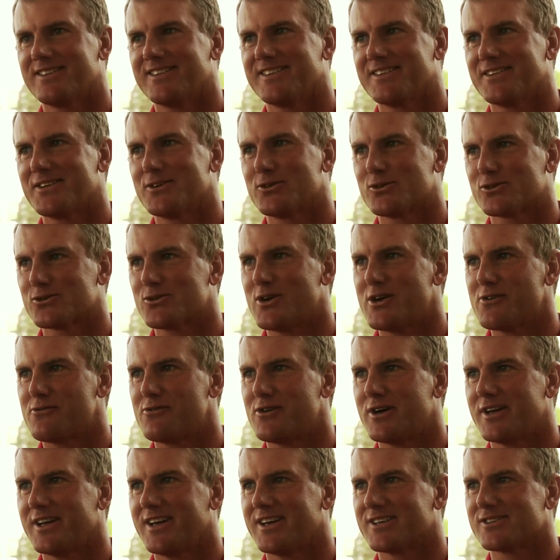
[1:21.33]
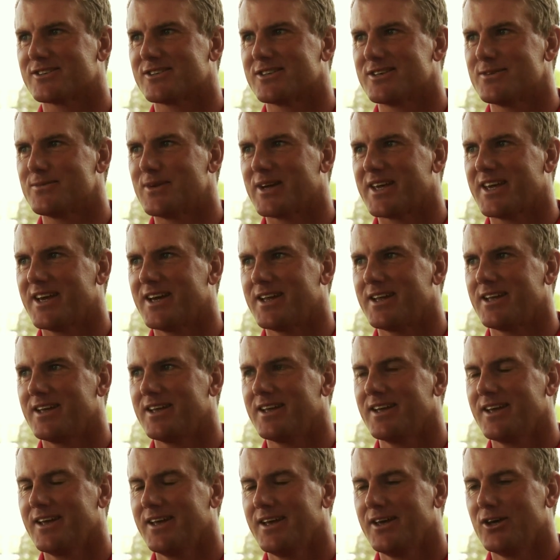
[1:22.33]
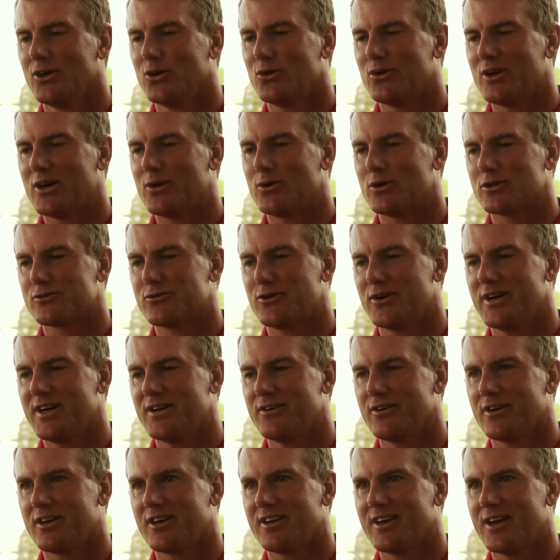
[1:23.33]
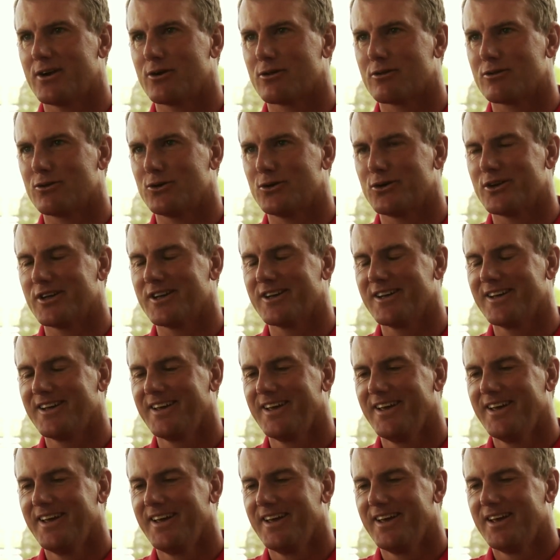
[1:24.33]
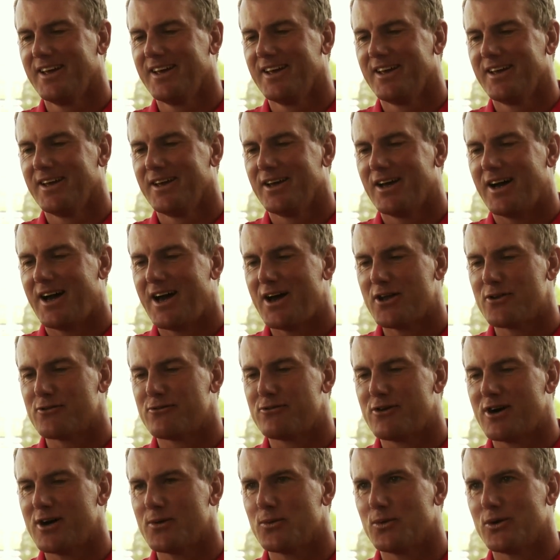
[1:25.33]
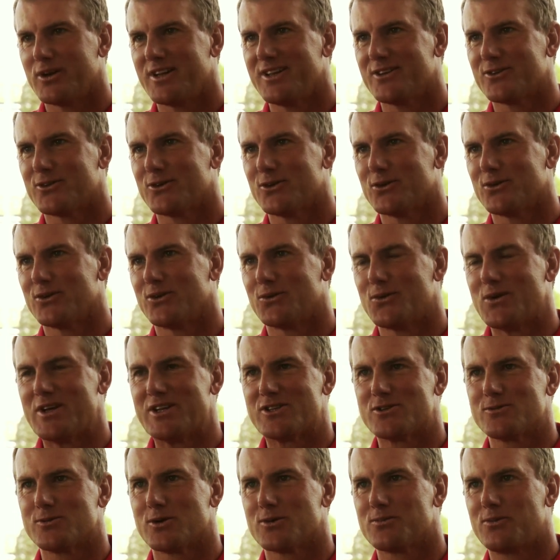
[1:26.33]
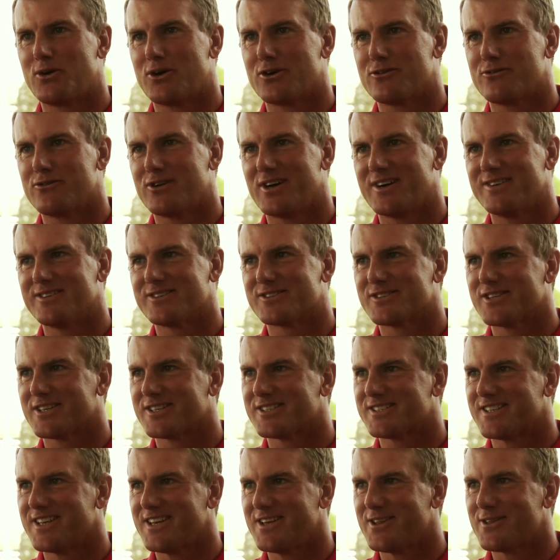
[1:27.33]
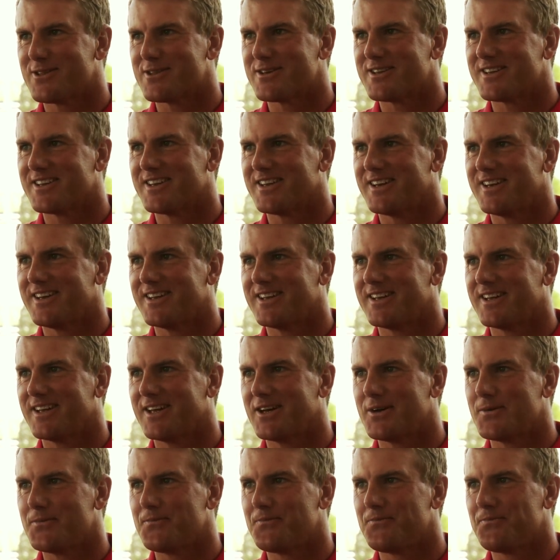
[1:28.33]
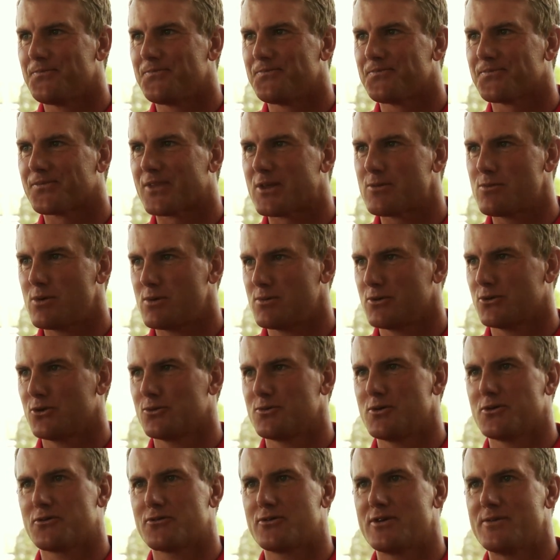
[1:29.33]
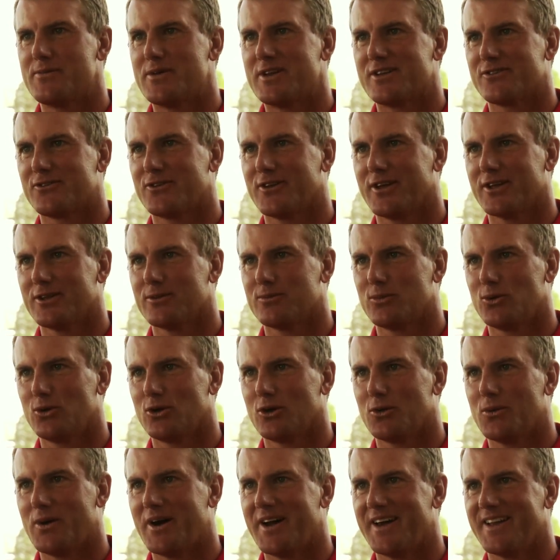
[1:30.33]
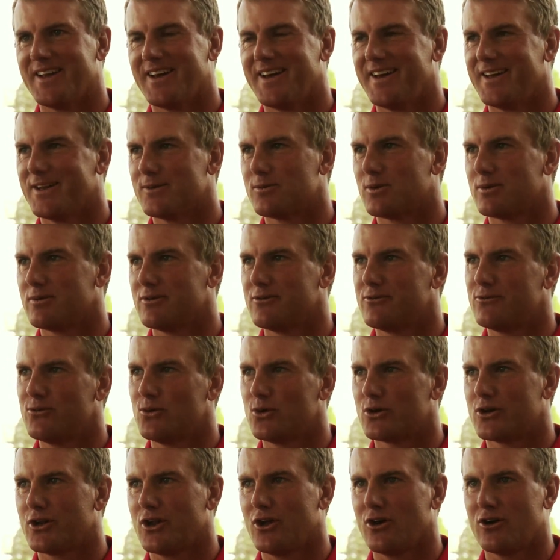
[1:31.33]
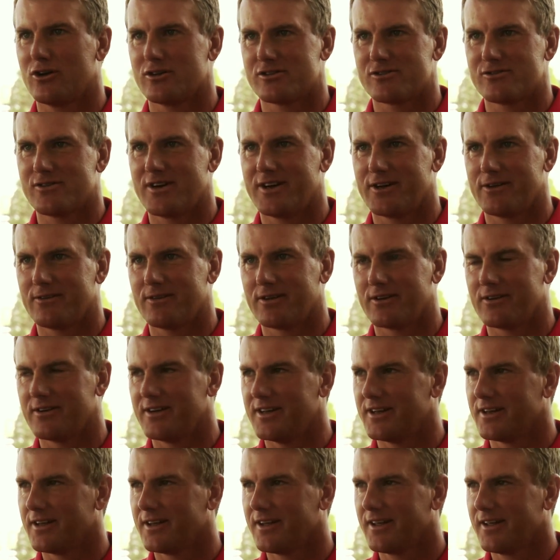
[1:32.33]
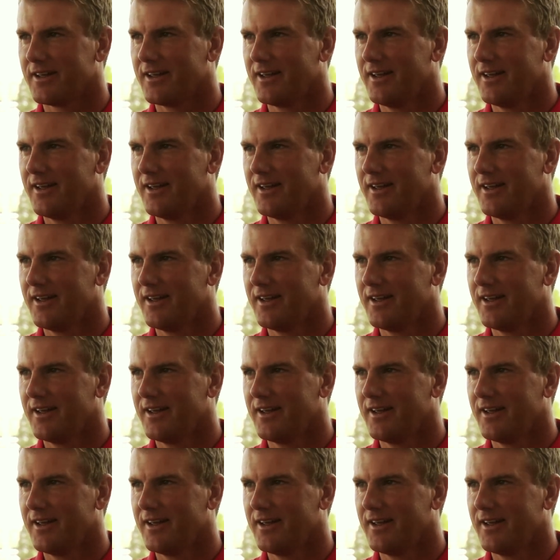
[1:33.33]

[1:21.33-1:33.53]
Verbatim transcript: And it was quite funny actually, my caddy, who now works for Henrik Gareth Lord. I had a five wood into reachable par five, sixteenth, and, and um, it probably took me three minutes to get the ball away, and I hit it probably forty yards right of the green.